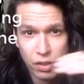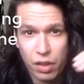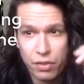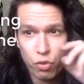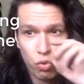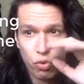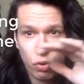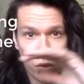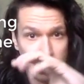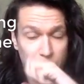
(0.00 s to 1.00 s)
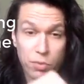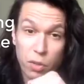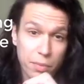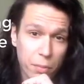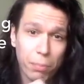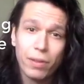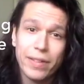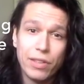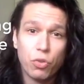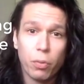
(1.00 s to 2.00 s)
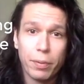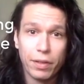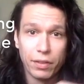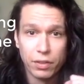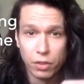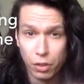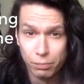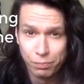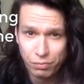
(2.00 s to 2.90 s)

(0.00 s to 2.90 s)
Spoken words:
either sometimes completely dropping out the guitar